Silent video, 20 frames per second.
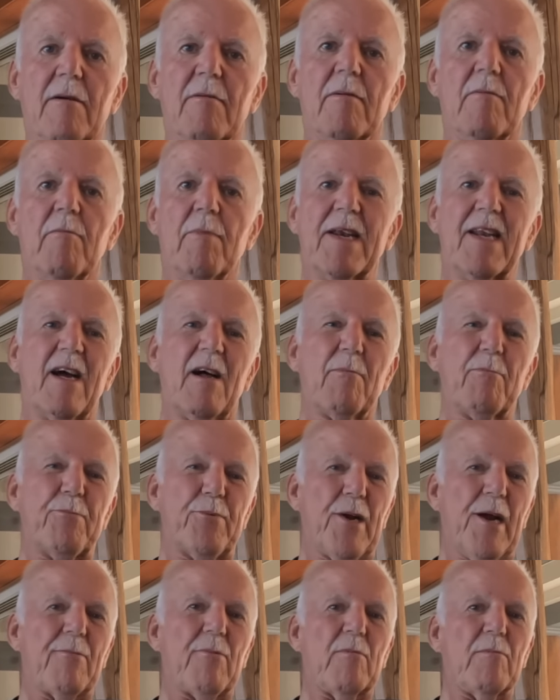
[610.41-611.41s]
But I'll
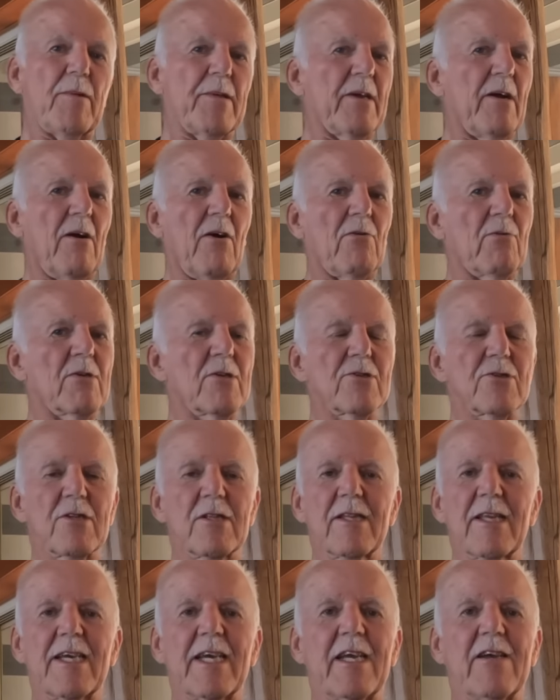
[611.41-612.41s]
probably always
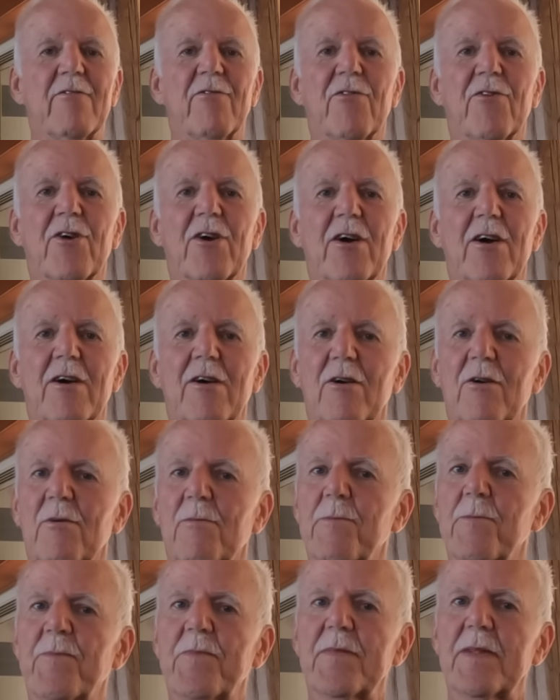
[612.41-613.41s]
leave the
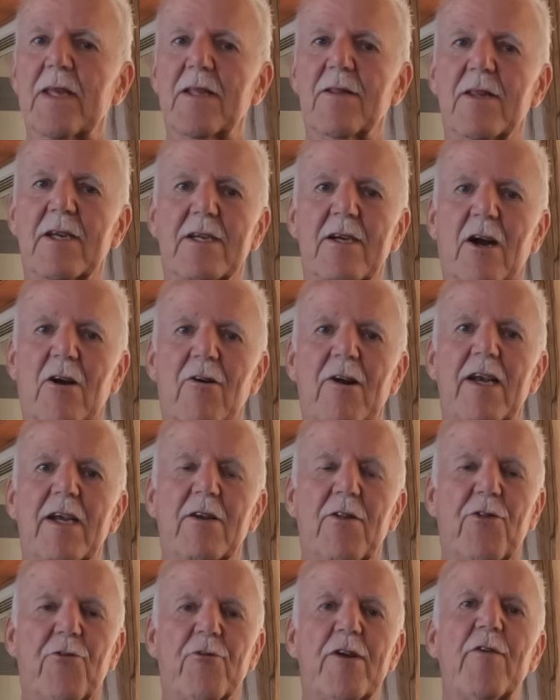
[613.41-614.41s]

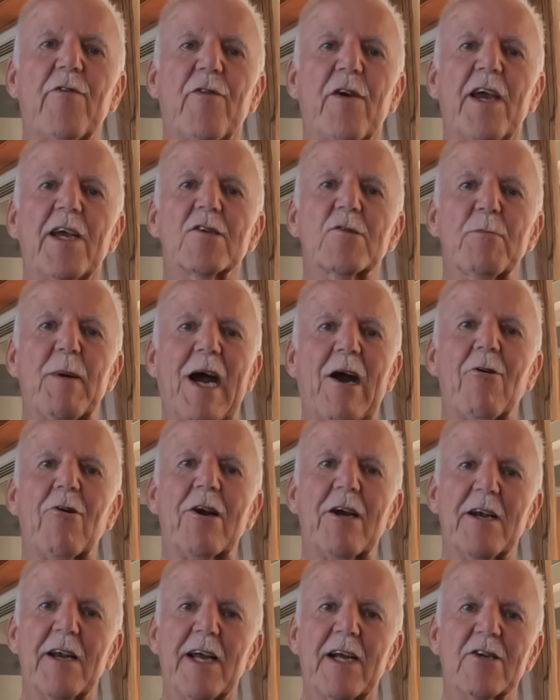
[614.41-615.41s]
current three-phase power
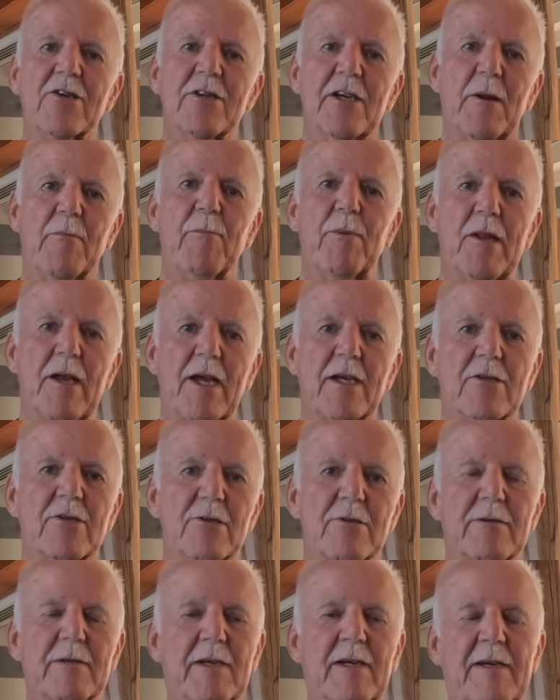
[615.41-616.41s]
connection in
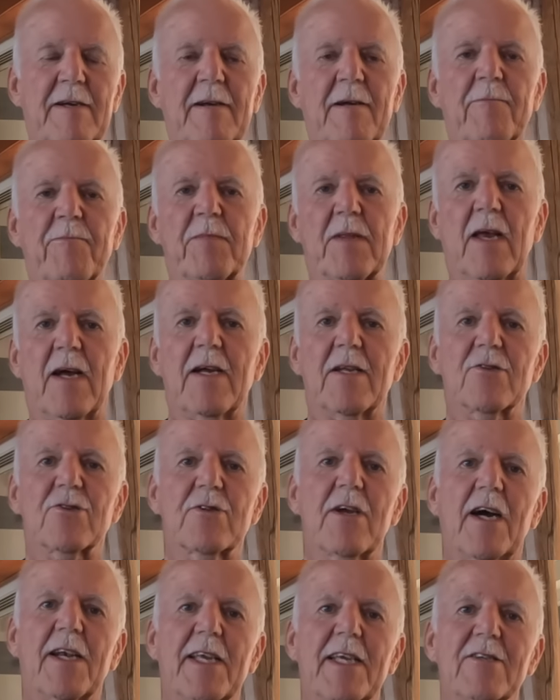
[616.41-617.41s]
place. It's
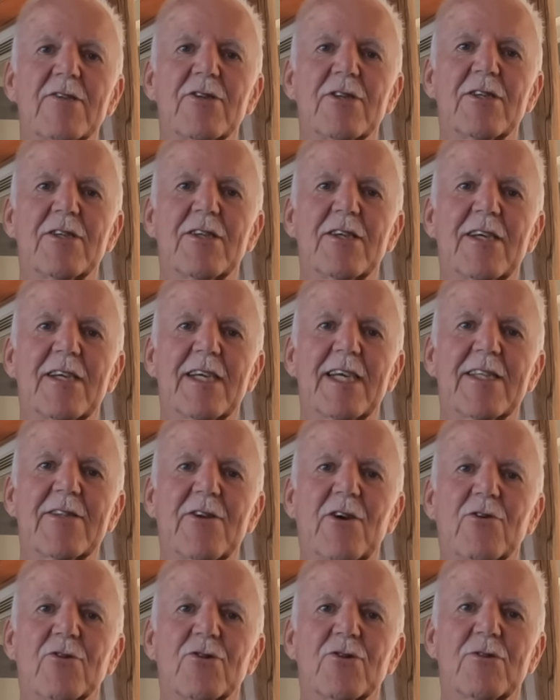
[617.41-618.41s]
not easy to get
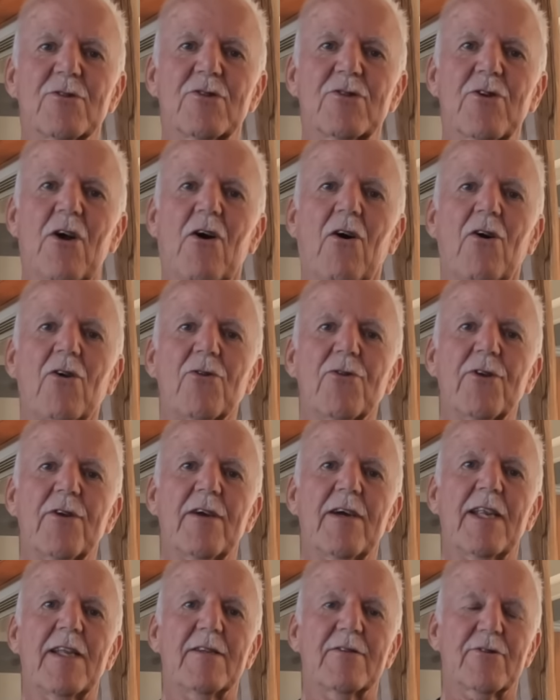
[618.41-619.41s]
those installed,
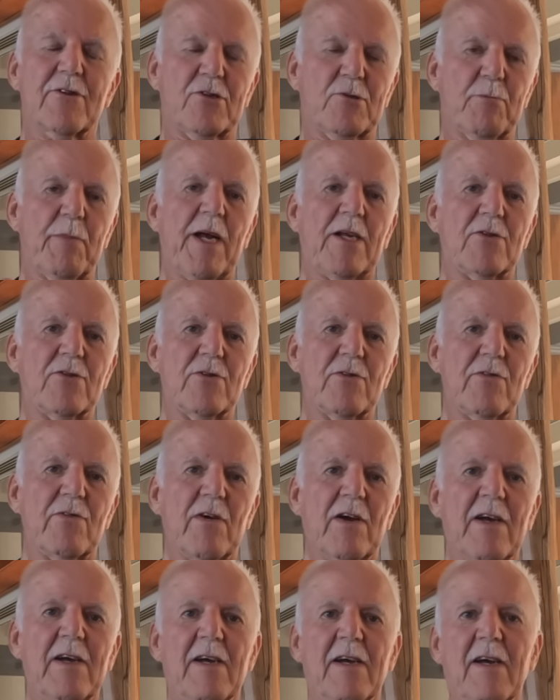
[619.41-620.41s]
and it's expensive,
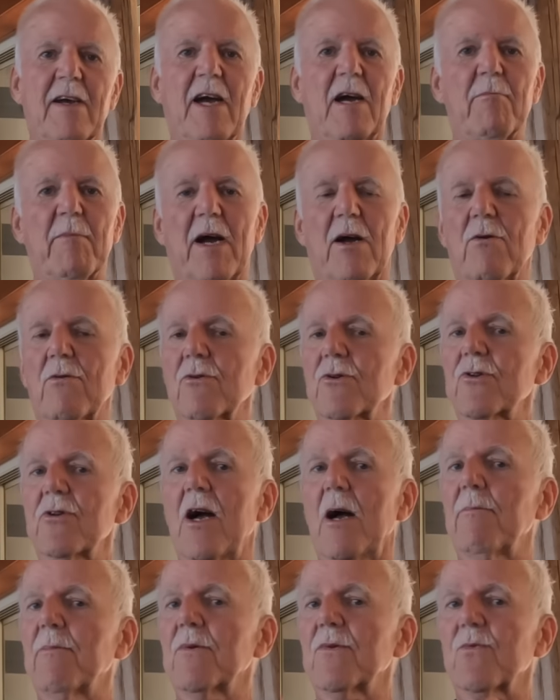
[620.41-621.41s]
and my whole
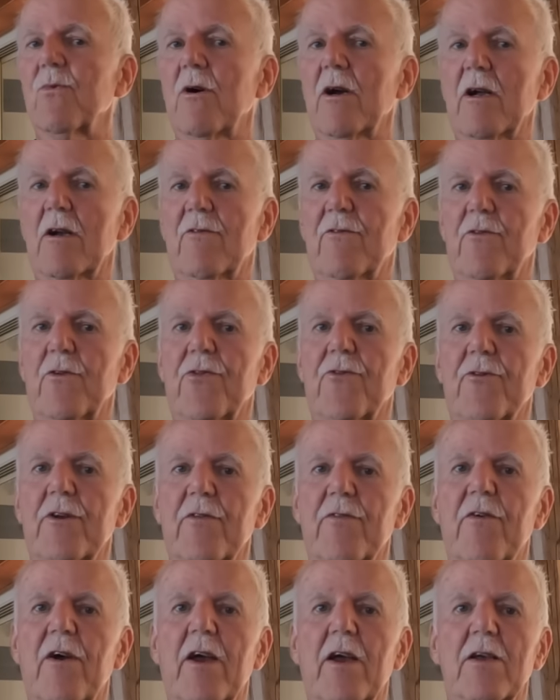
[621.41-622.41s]
shop is wired for
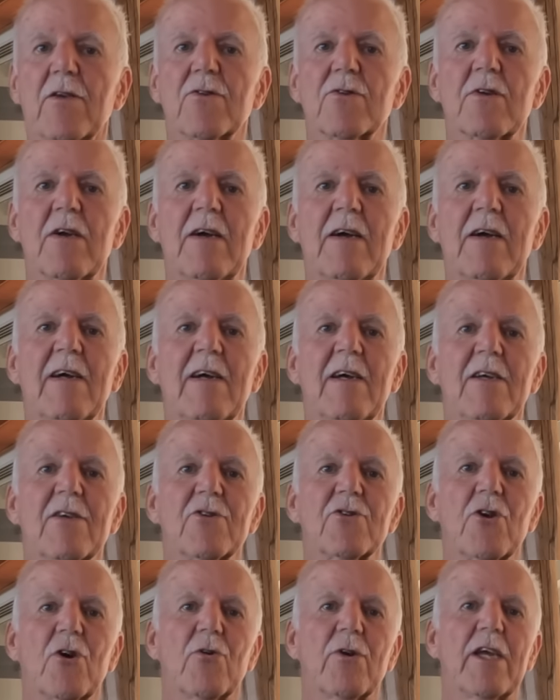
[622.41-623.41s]
three-phase.
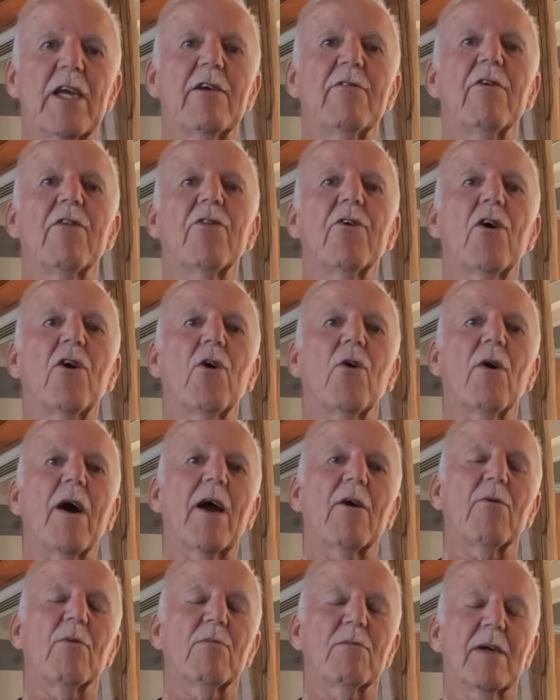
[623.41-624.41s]
So even though
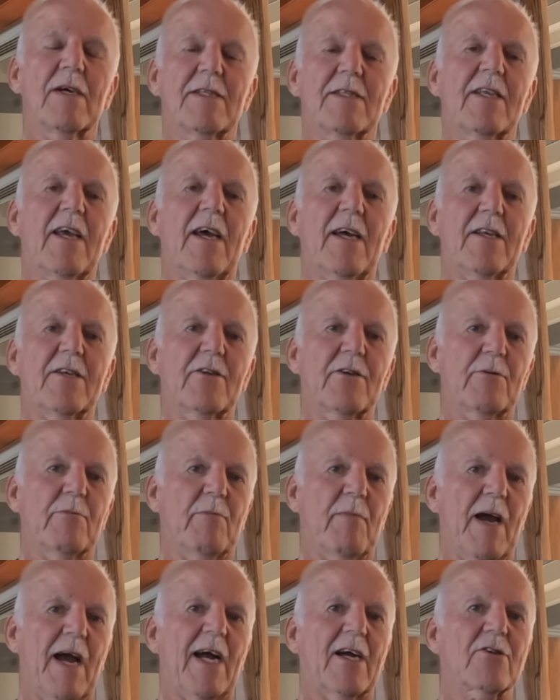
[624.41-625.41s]
I intend to
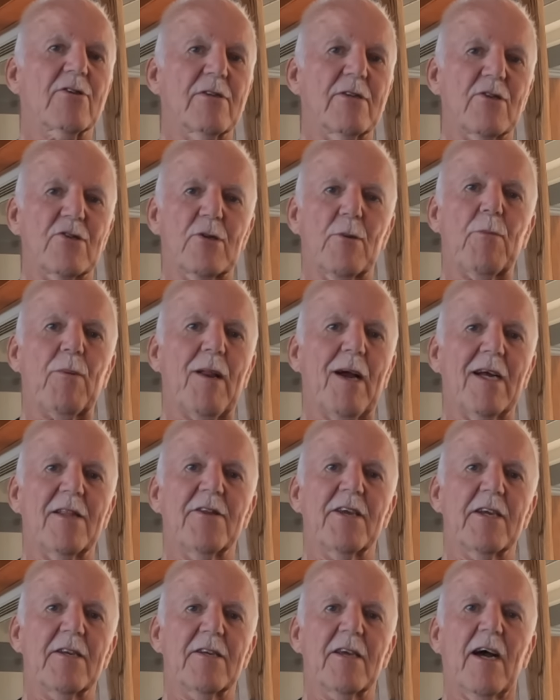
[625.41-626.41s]
actually supply
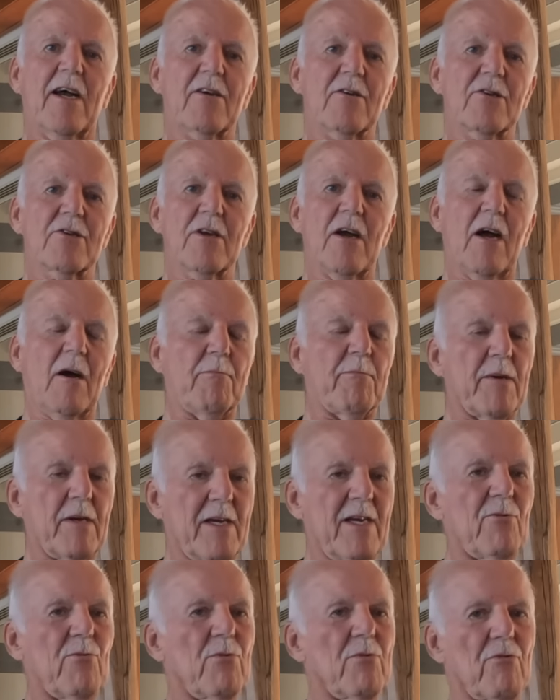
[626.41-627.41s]
the entire shop,
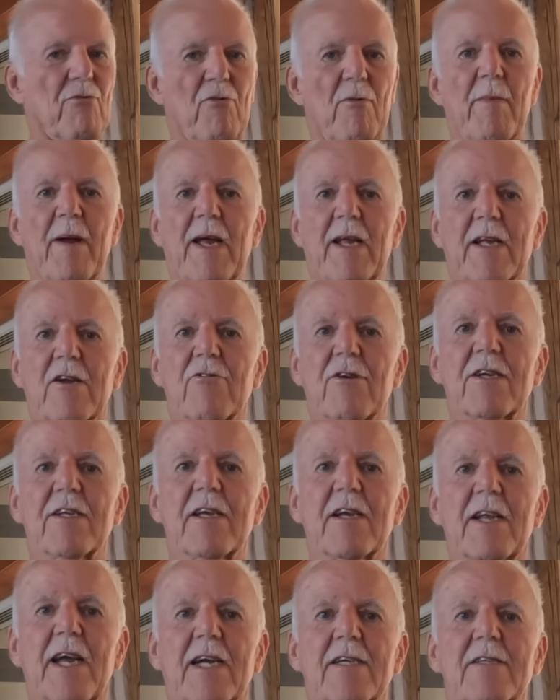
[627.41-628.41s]
it will remain grid
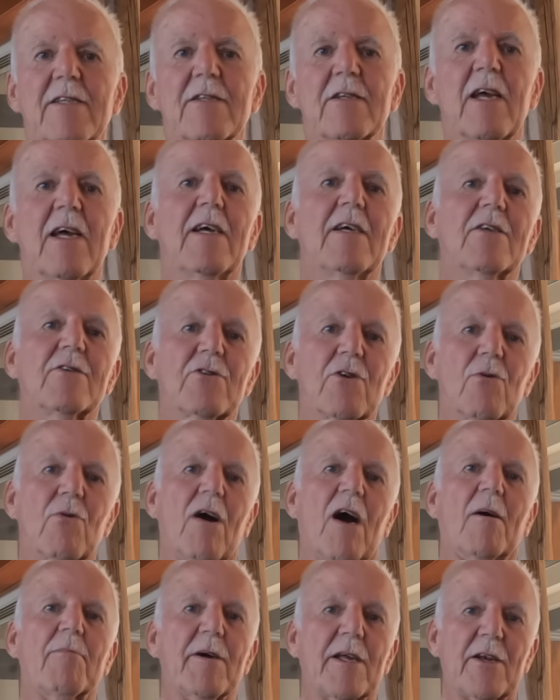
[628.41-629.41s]
connected.
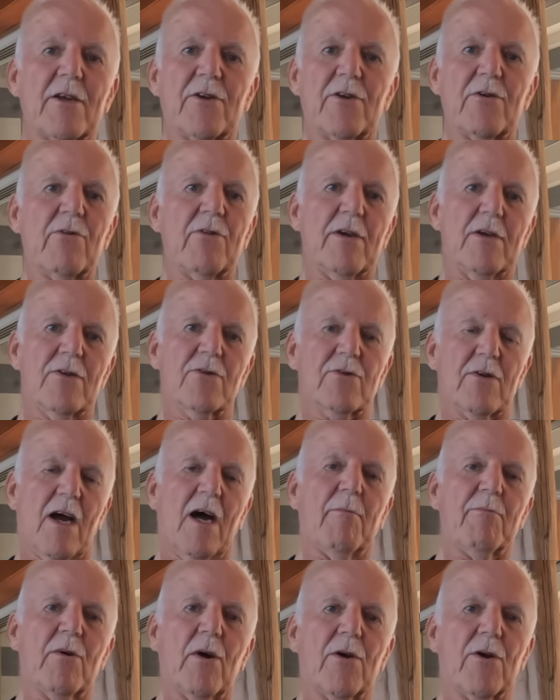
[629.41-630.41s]
So I'm going to do this.
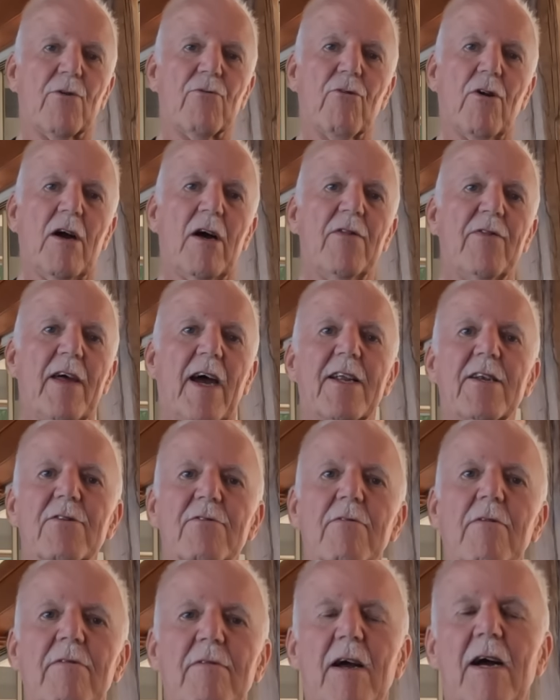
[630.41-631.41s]
I'm going to run
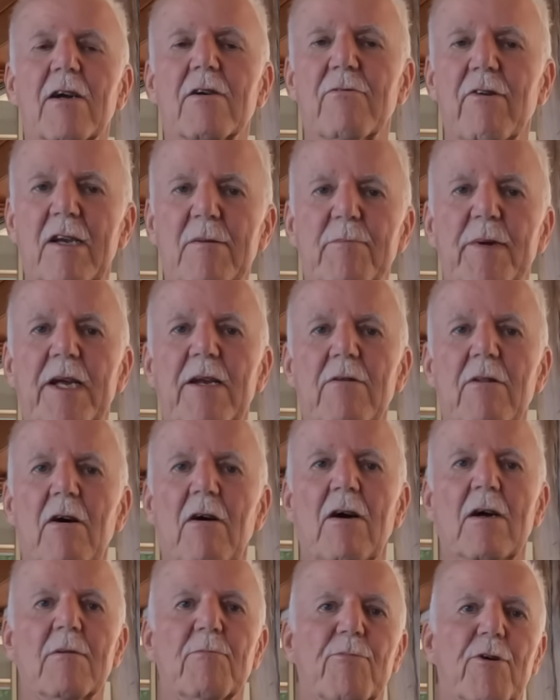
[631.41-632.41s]
a great big
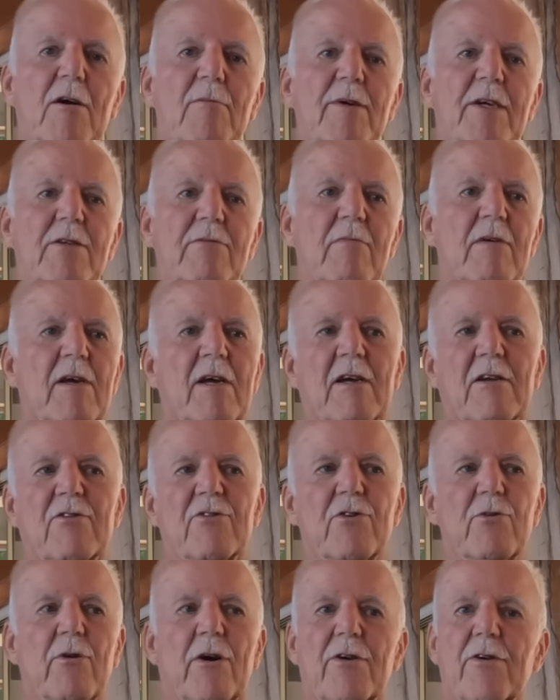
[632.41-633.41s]
long, probably
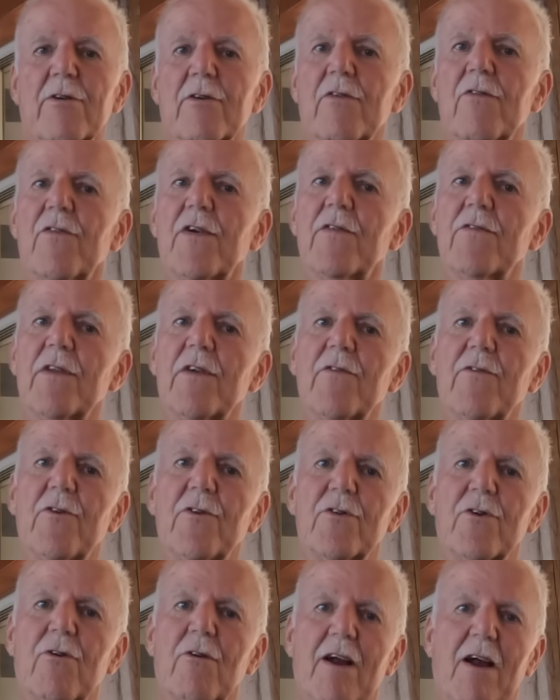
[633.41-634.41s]

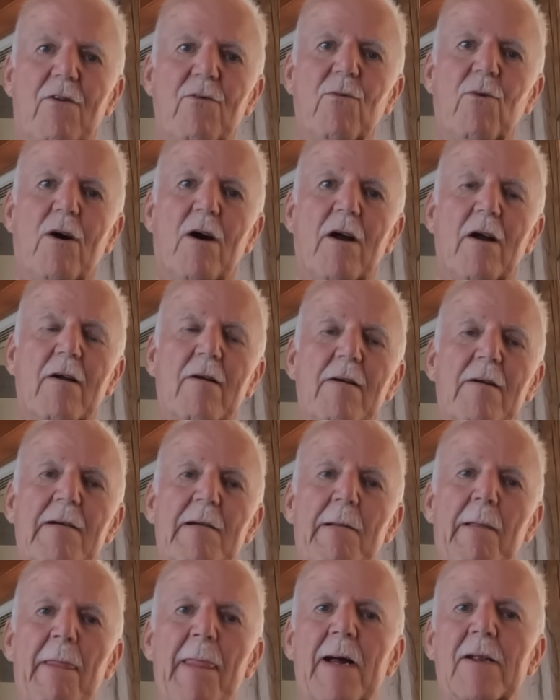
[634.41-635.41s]
250-foot ground wire
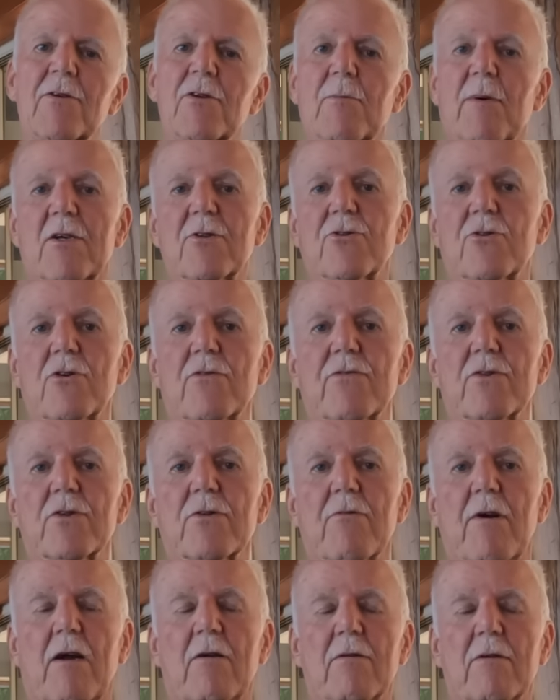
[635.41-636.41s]
to my service
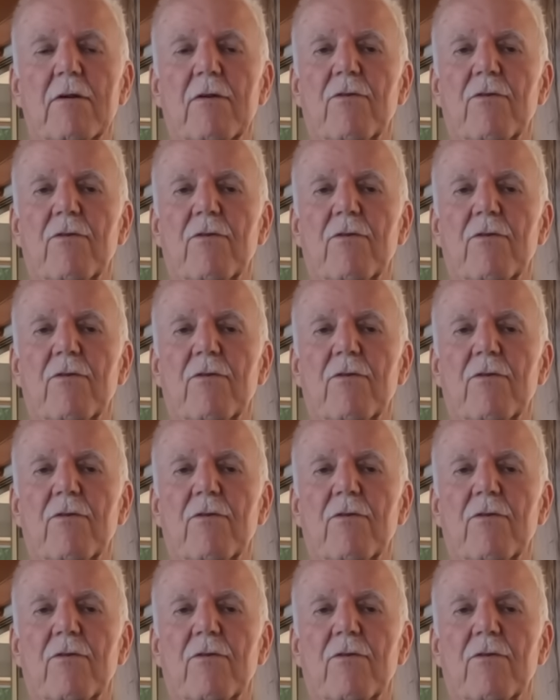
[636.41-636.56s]
ground.